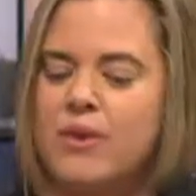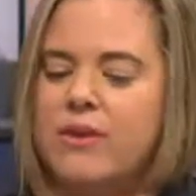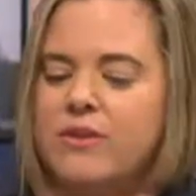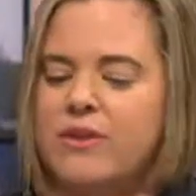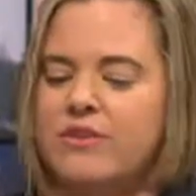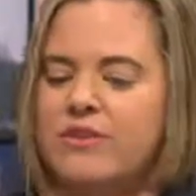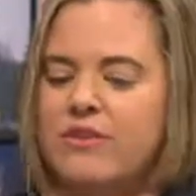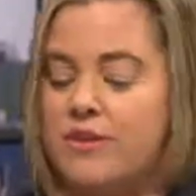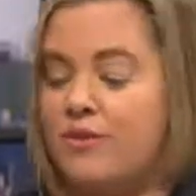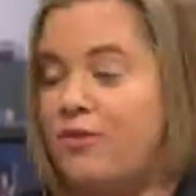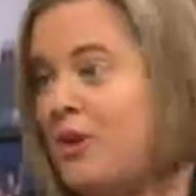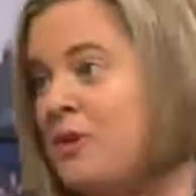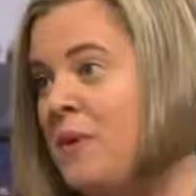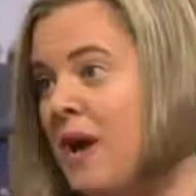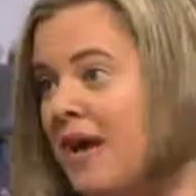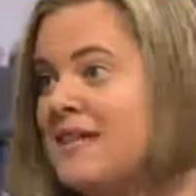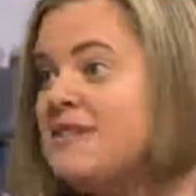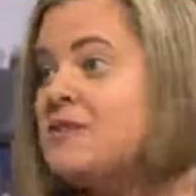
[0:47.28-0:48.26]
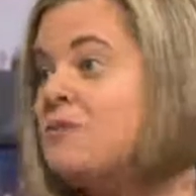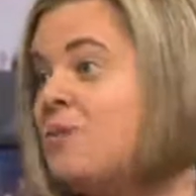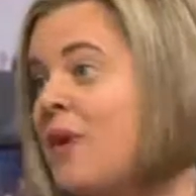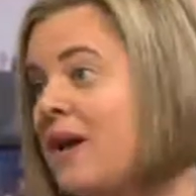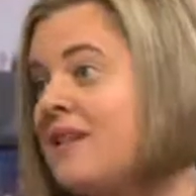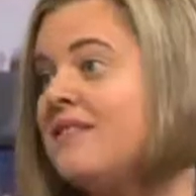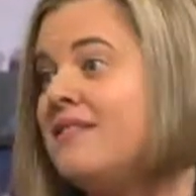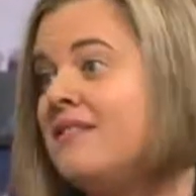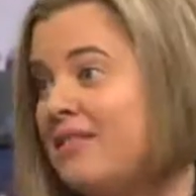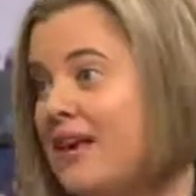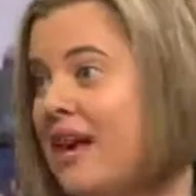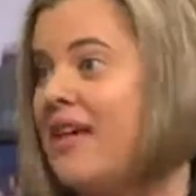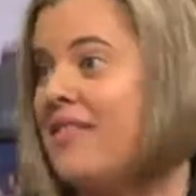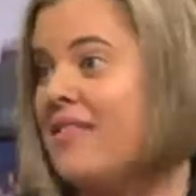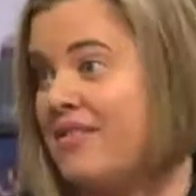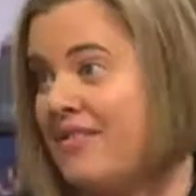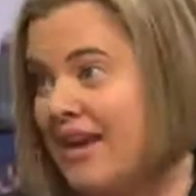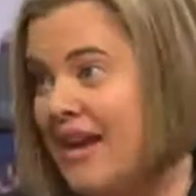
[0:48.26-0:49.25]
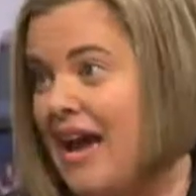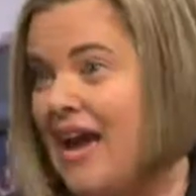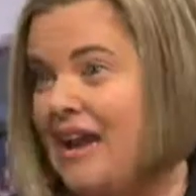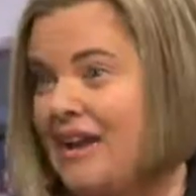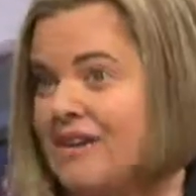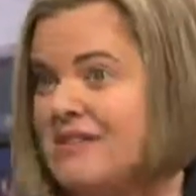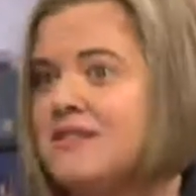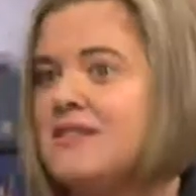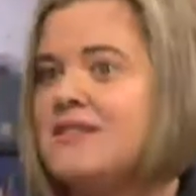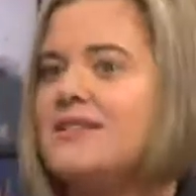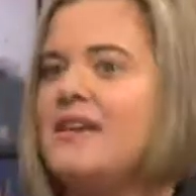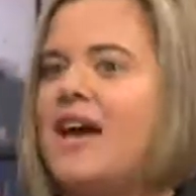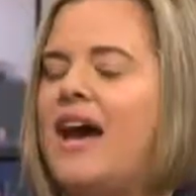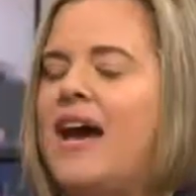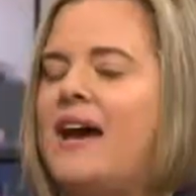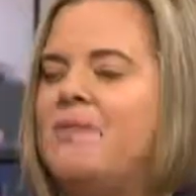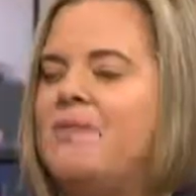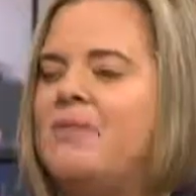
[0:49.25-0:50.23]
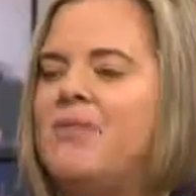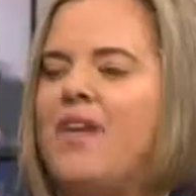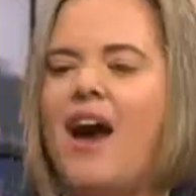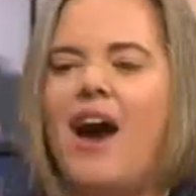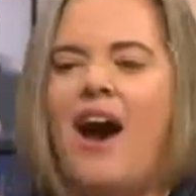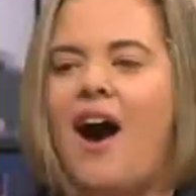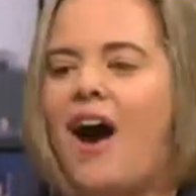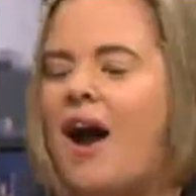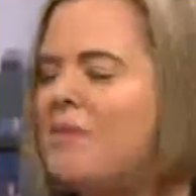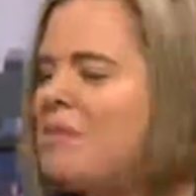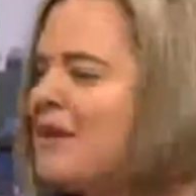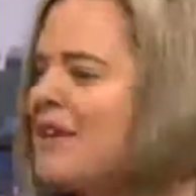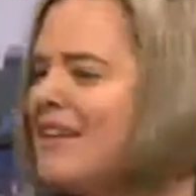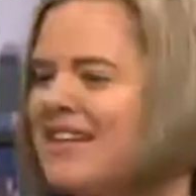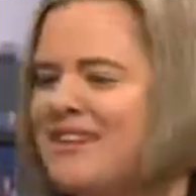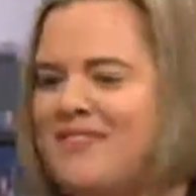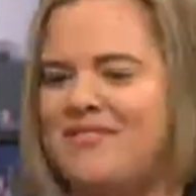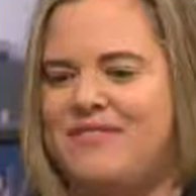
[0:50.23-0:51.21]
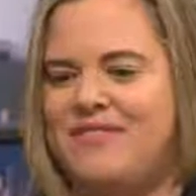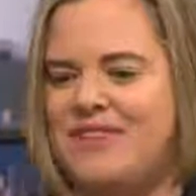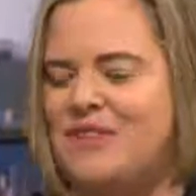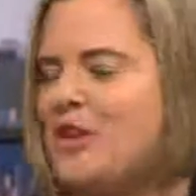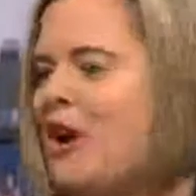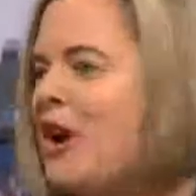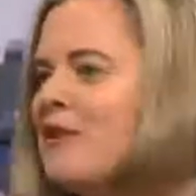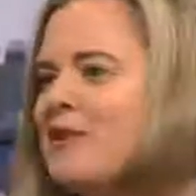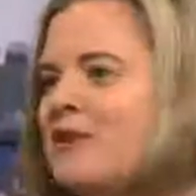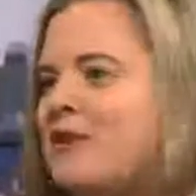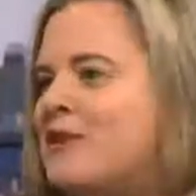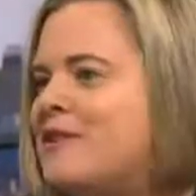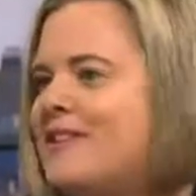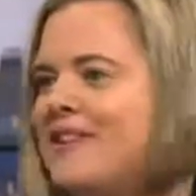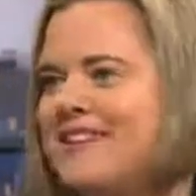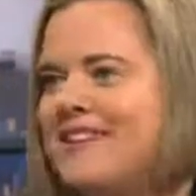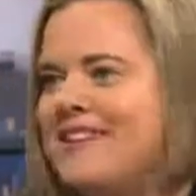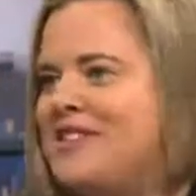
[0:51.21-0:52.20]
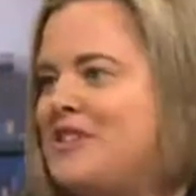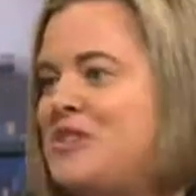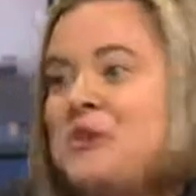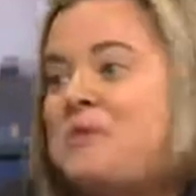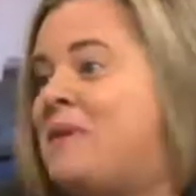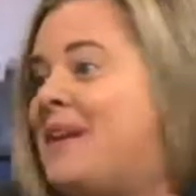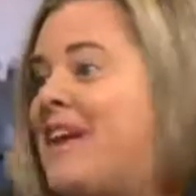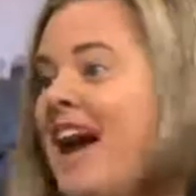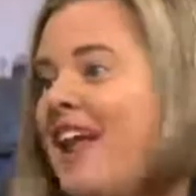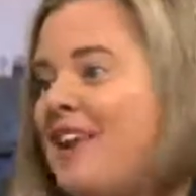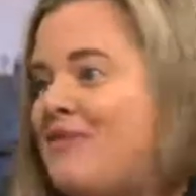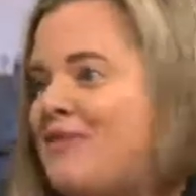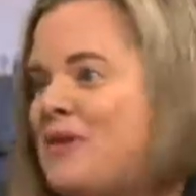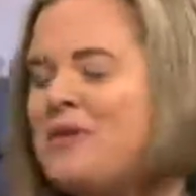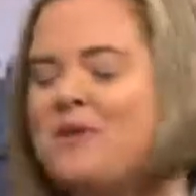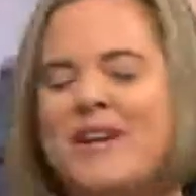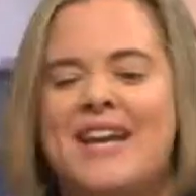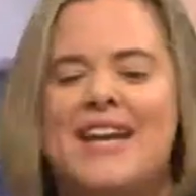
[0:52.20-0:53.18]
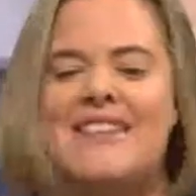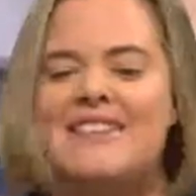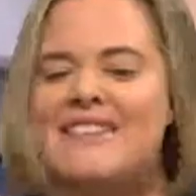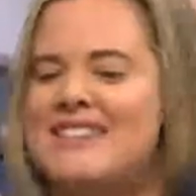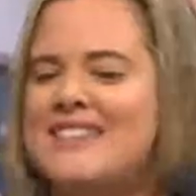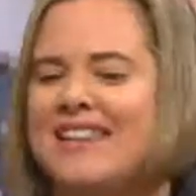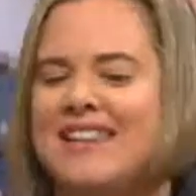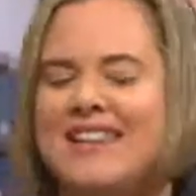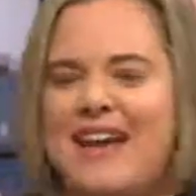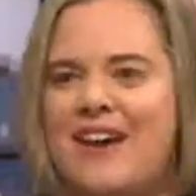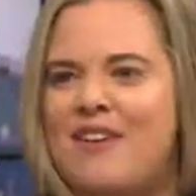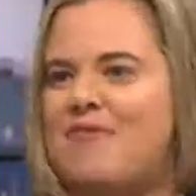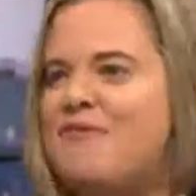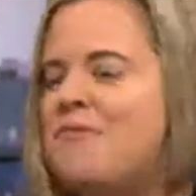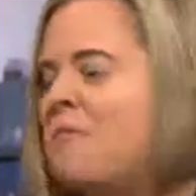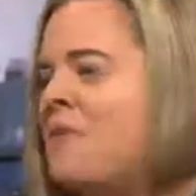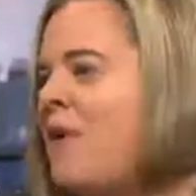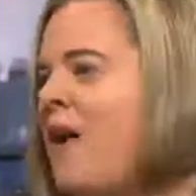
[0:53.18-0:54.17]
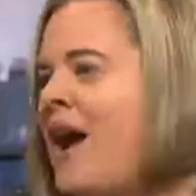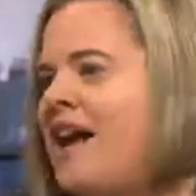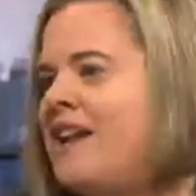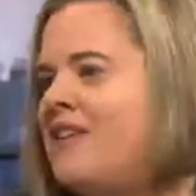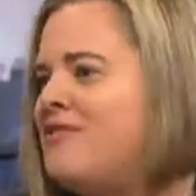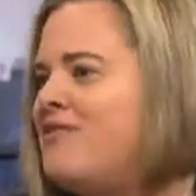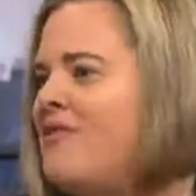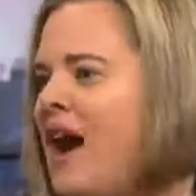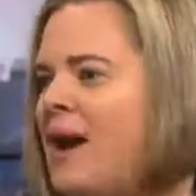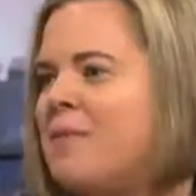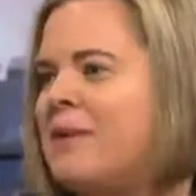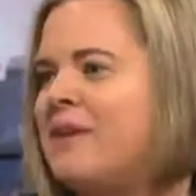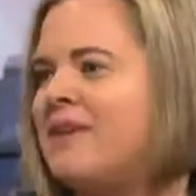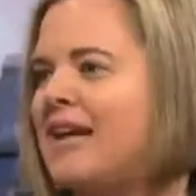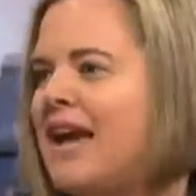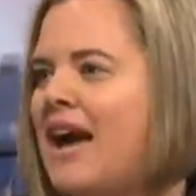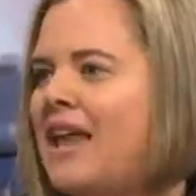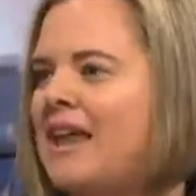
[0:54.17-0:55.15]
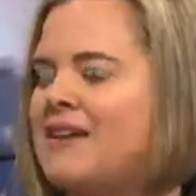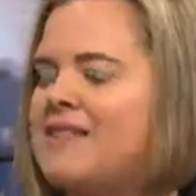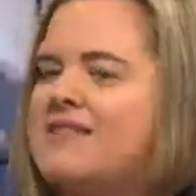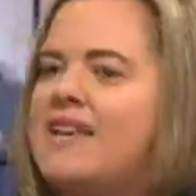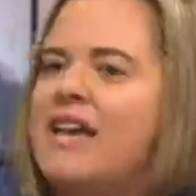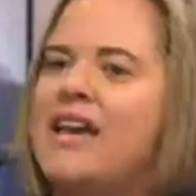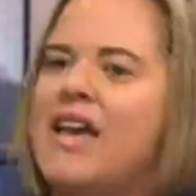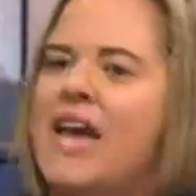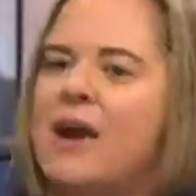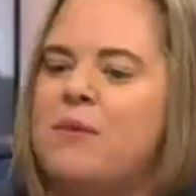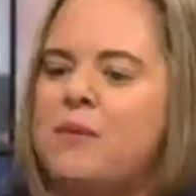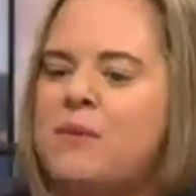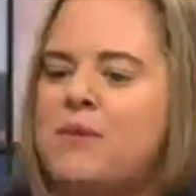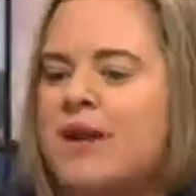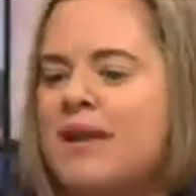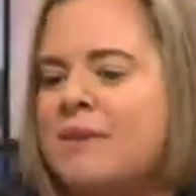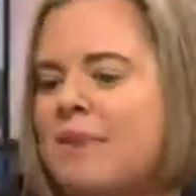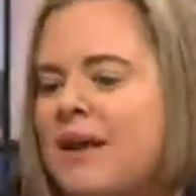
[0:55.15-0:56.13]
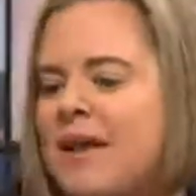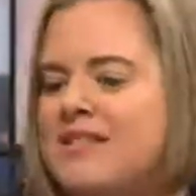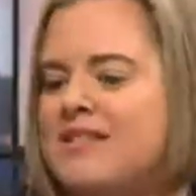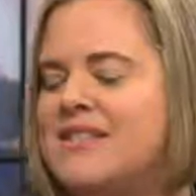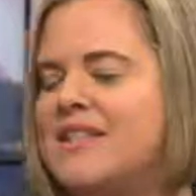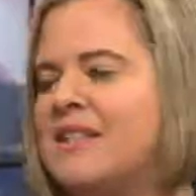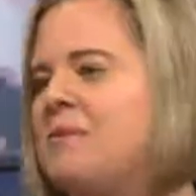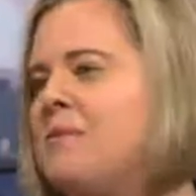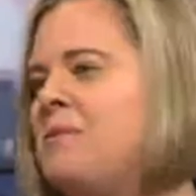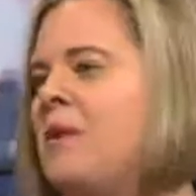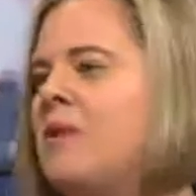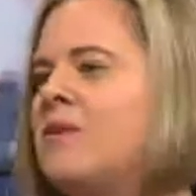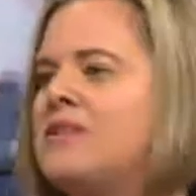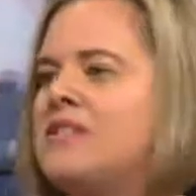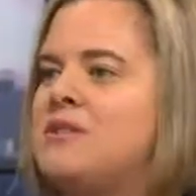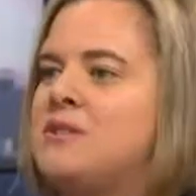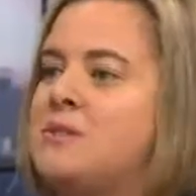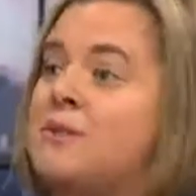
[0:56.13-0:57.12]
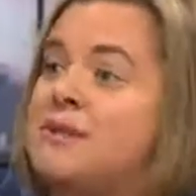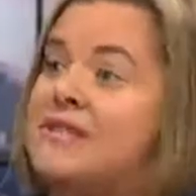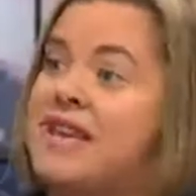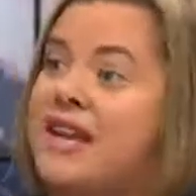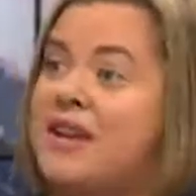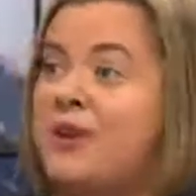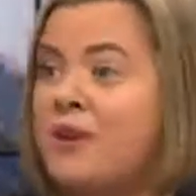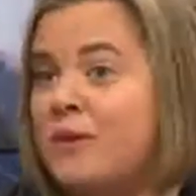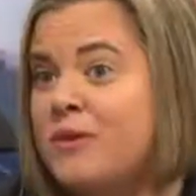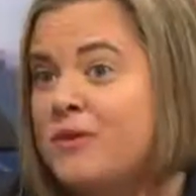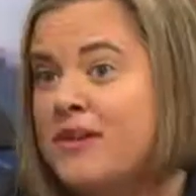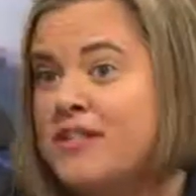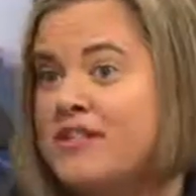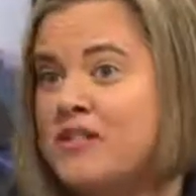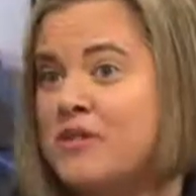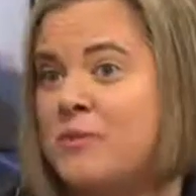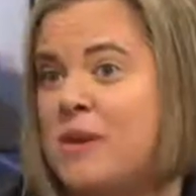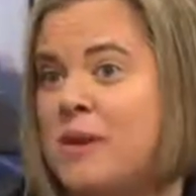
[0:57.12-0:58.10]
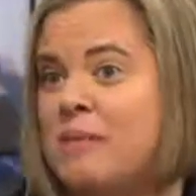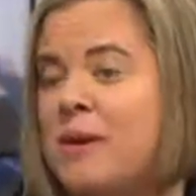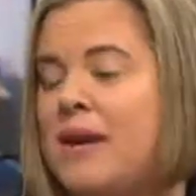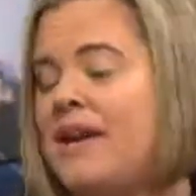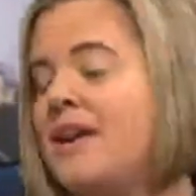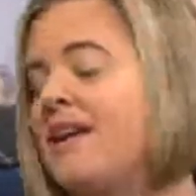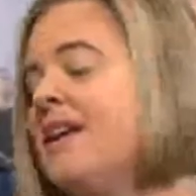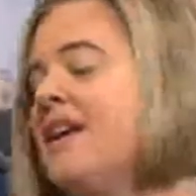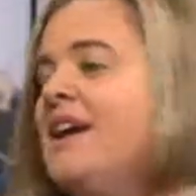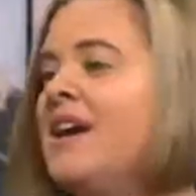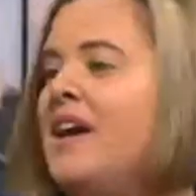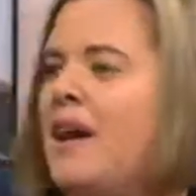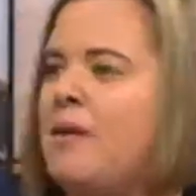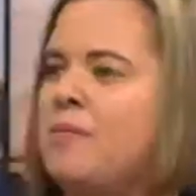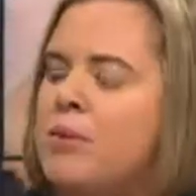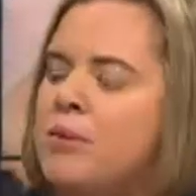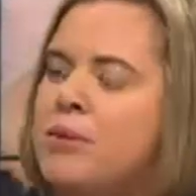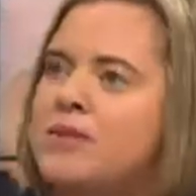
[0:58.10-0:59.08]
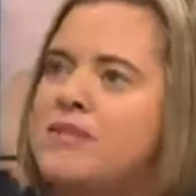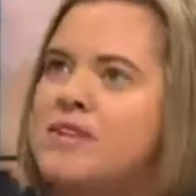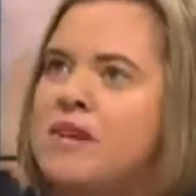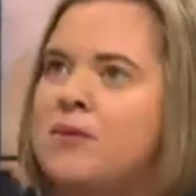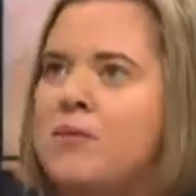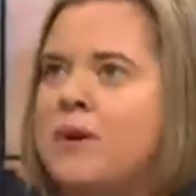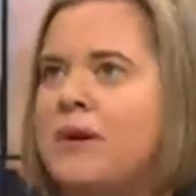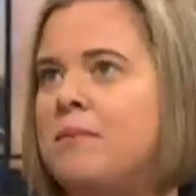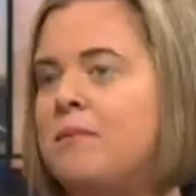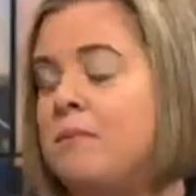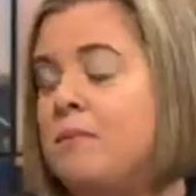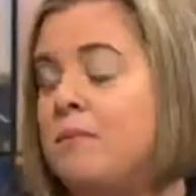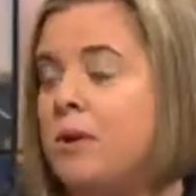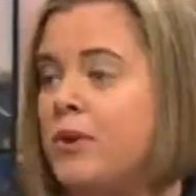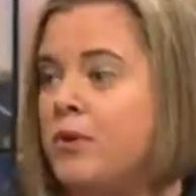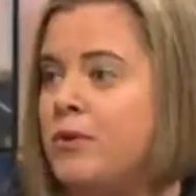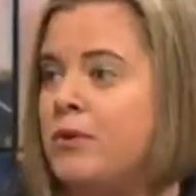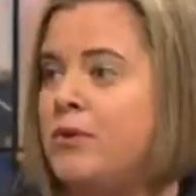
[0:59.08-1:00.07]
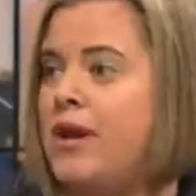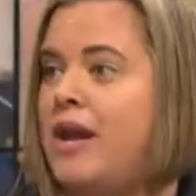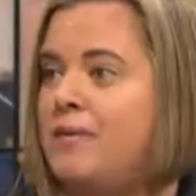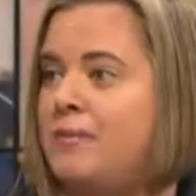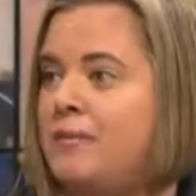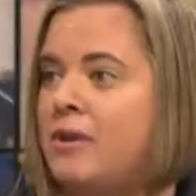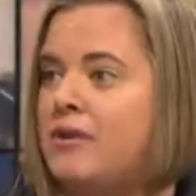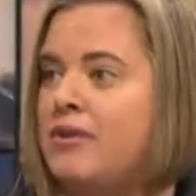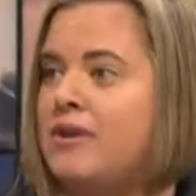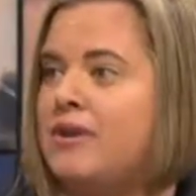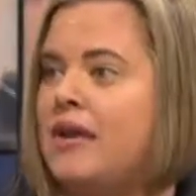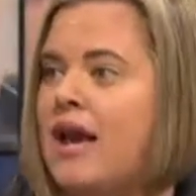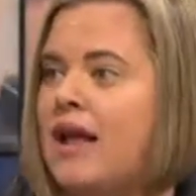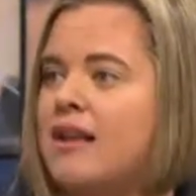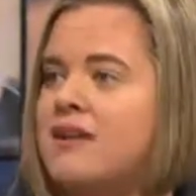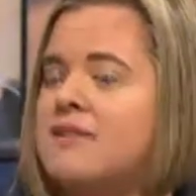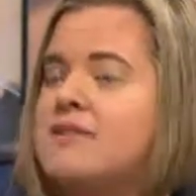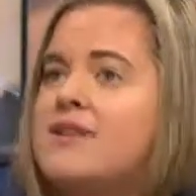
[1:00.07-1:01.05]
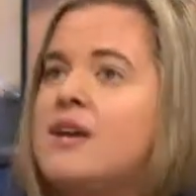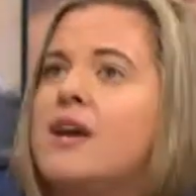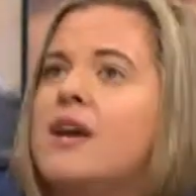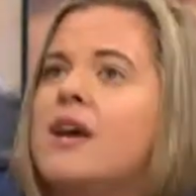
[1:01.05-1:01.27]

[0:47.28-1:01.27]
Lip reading: There's a few ways. One is the colours. I believe childhood should be colourful. Kids love bright, vibrant colours, and we're really placing them in boxes when we say girls can just wear pink and boys can wear blue and muted colours.